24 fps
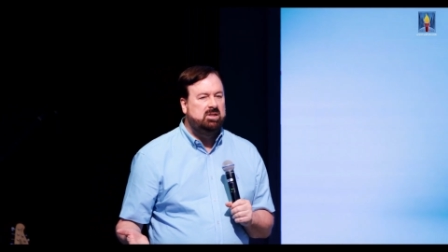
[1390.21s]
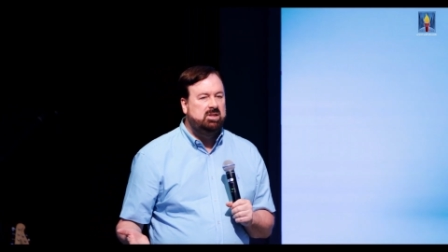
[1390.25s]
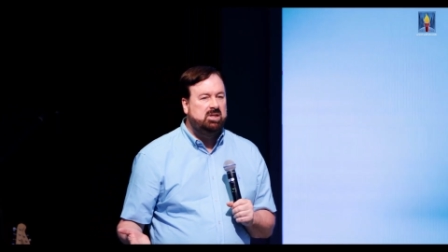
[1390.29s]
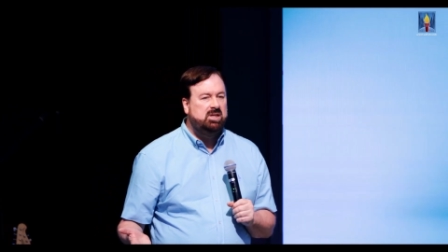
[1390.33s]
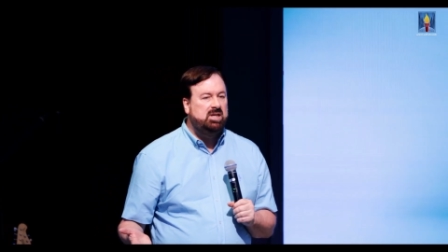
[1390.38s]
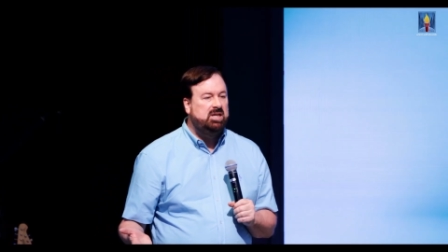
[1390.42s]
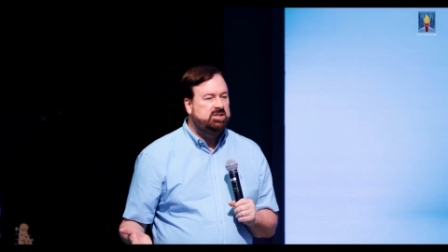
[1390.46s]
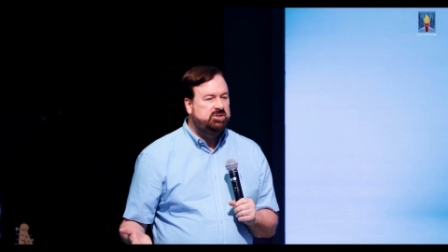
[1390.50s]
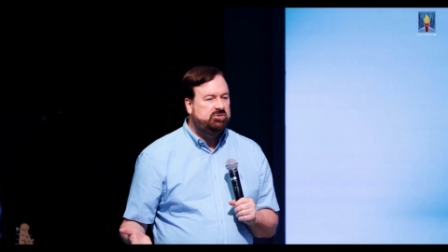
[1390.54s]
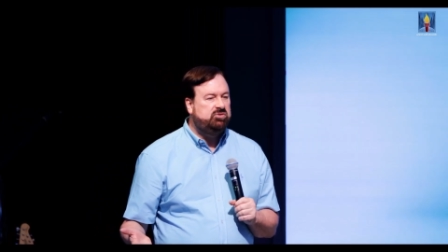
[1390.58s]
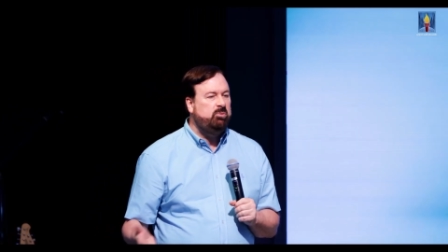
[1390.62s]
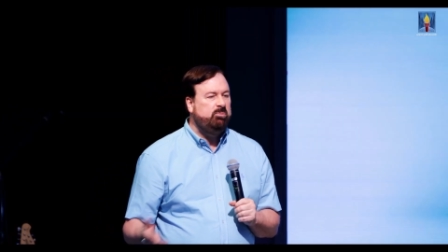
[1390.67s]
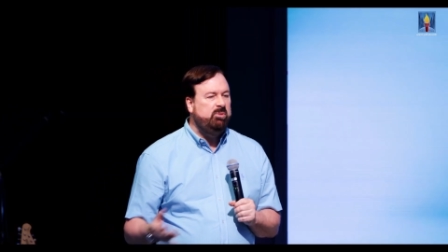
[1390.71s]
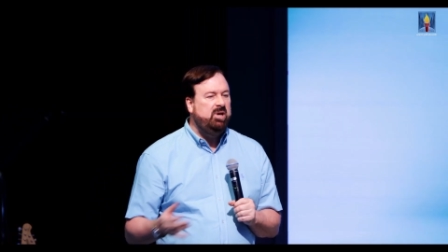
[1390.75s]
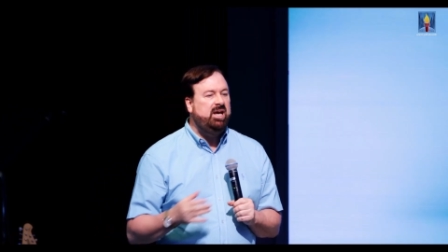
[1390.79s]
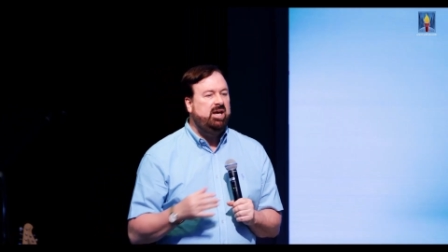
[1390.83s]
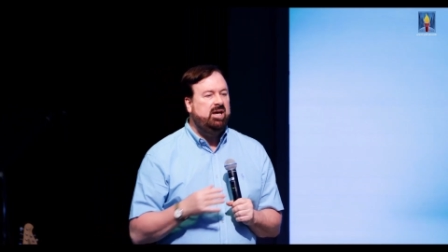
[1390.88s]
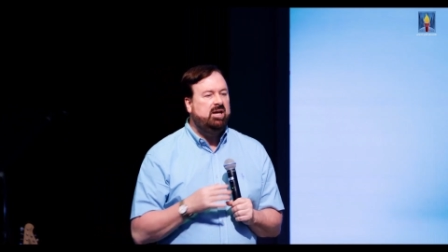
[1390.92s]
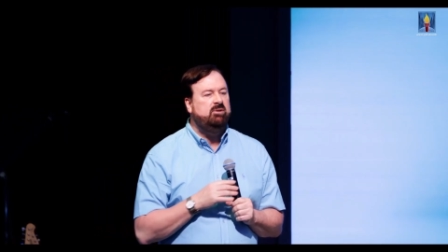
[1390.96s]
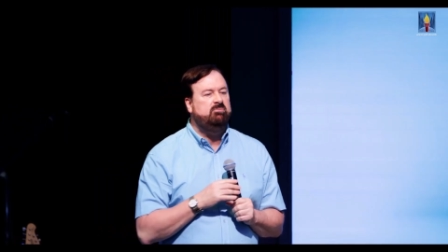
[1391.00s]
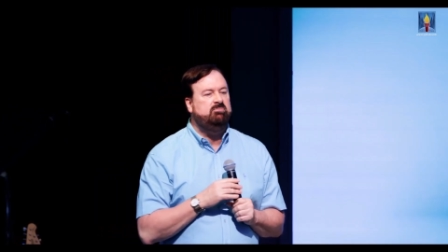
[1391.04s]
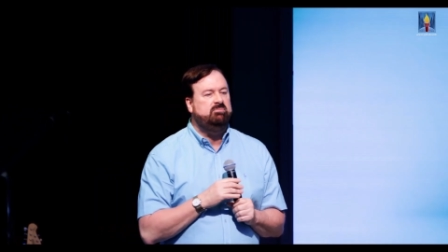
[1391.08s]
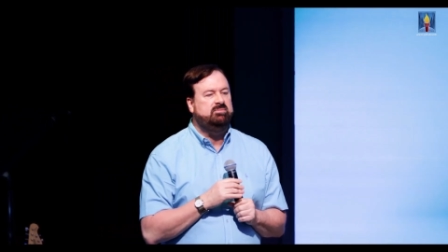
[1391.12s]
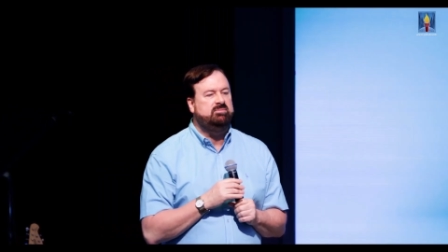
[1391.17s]
It's from
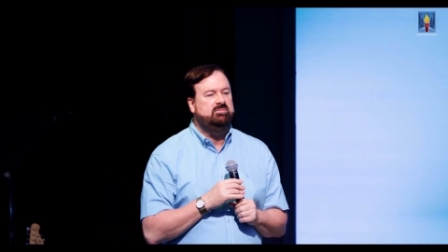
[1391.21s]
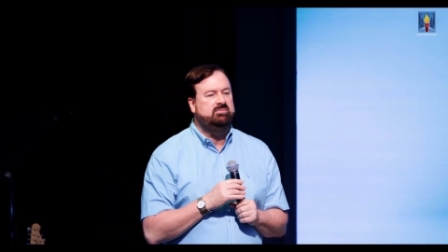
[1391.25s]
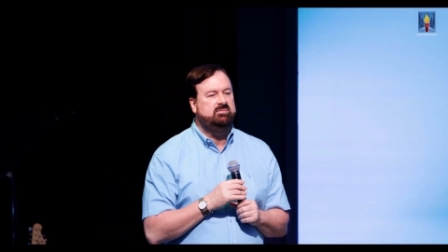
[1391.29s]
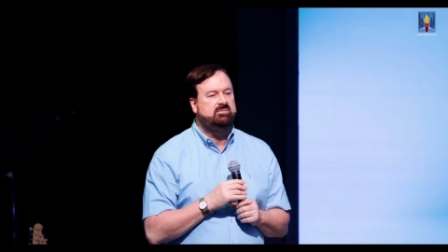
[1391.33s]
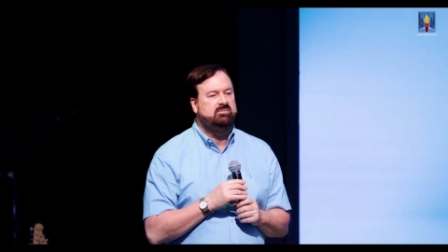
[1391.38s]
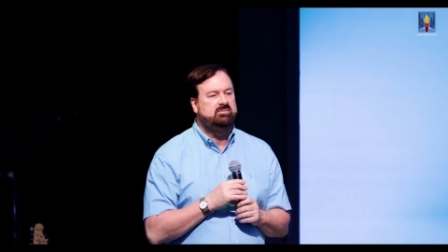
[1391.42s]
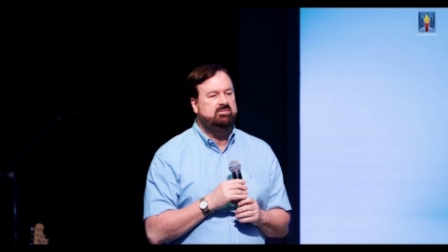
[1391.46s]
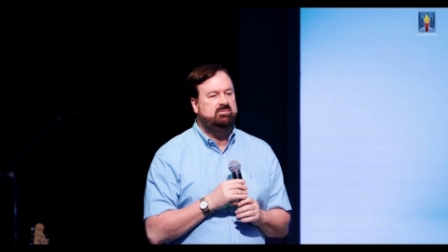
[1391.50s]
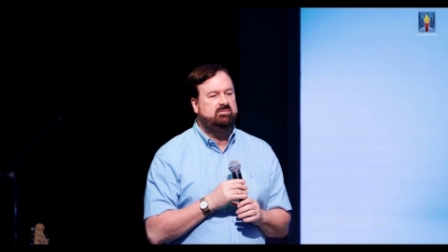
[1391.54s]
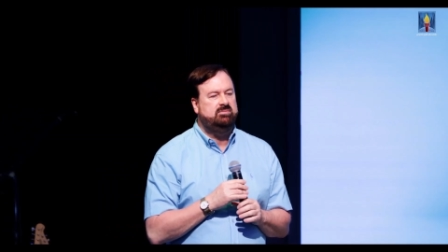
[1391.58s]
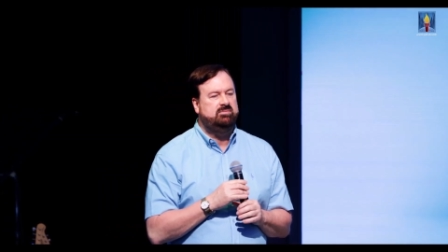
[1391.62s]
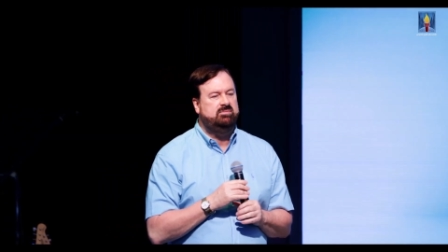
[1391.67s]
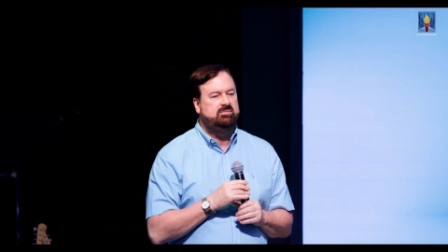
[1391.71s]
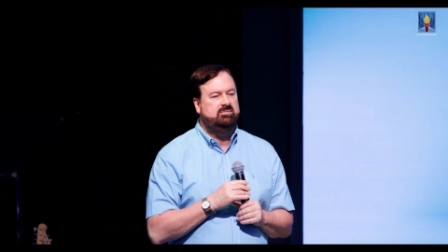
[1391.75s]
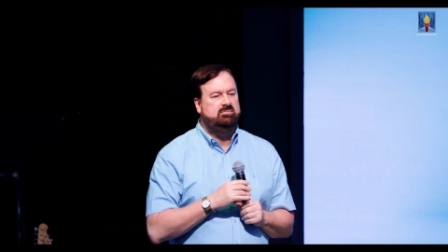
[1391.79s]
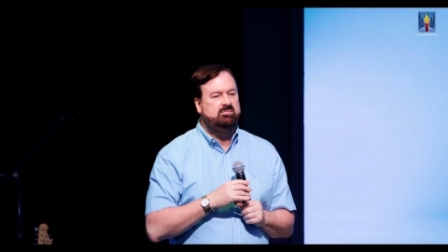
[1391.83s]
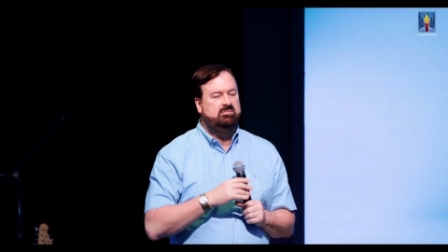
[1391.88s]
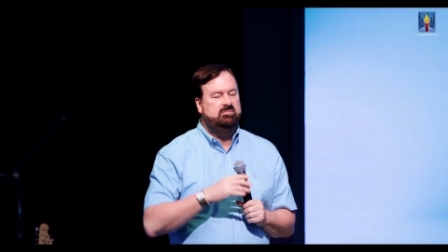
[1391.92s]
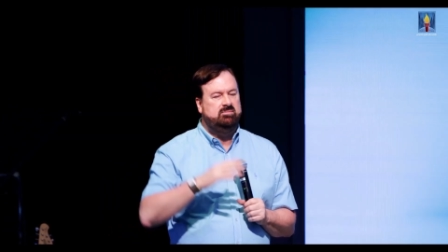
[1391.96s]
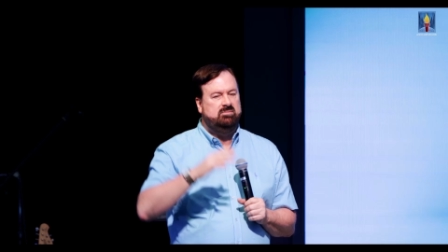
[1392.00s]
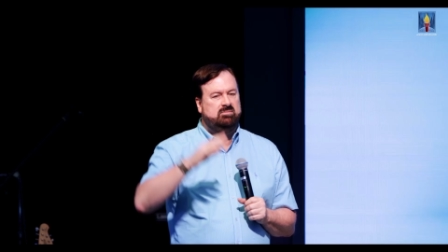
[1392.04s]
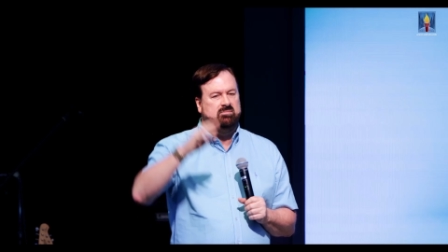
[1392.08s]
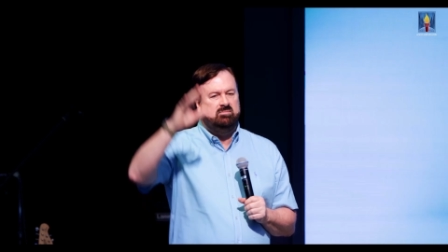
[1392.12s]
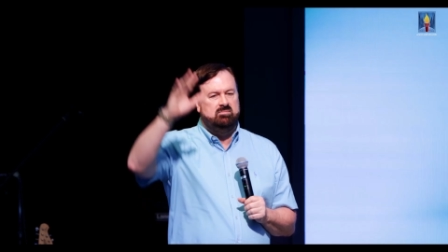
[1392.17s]
Him.
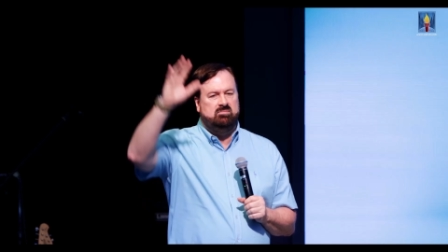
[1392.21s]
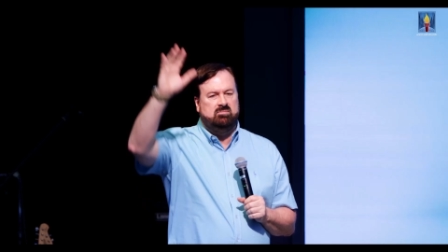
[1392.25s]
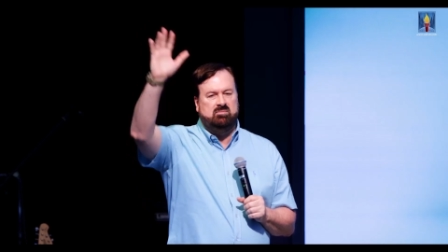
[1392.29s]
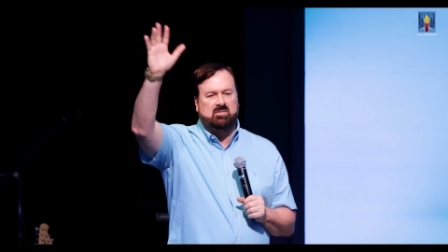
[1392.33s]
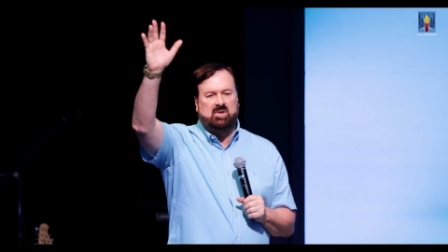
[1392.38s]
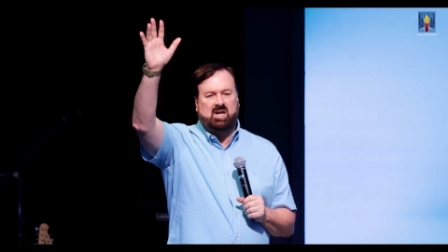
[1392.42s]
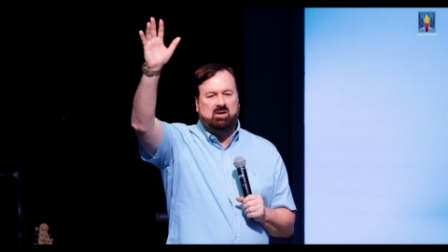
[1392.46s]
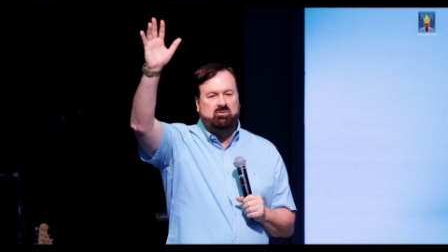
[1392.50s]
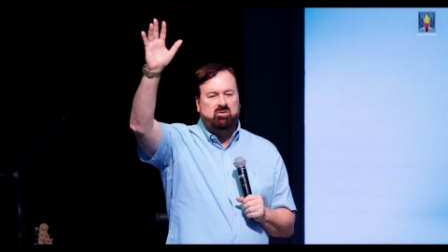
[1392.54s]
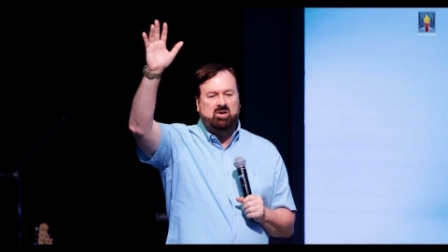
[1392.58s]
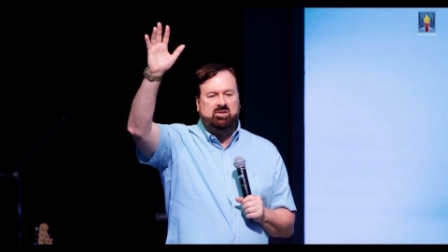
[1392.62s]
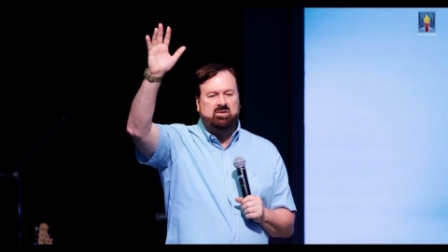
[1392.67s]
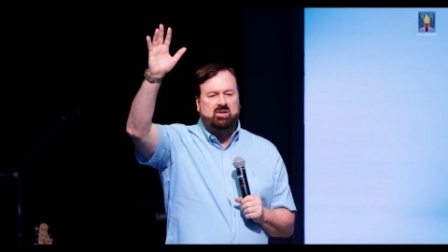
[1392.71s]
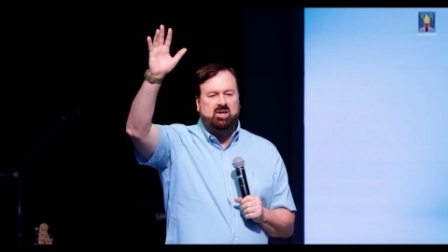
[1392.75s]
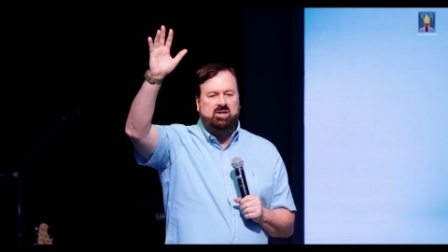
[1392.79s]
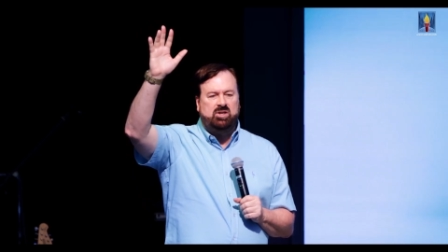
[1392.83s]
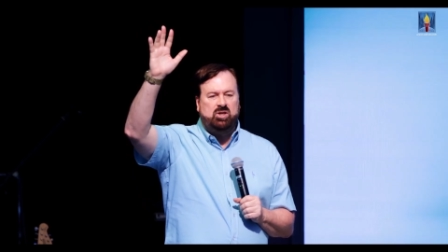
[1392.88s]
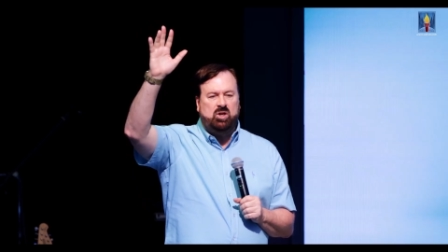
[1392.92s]
Everything